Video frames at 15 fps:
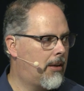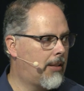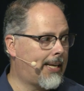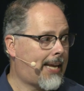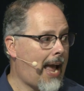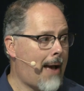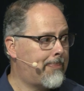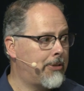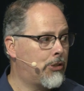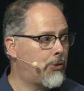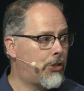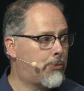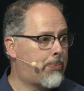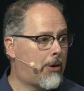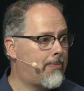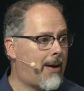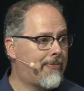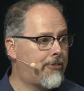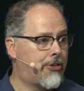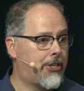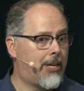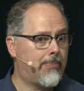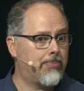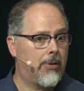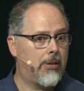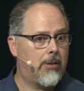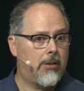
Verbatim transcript: Like captains would just put them off their ship.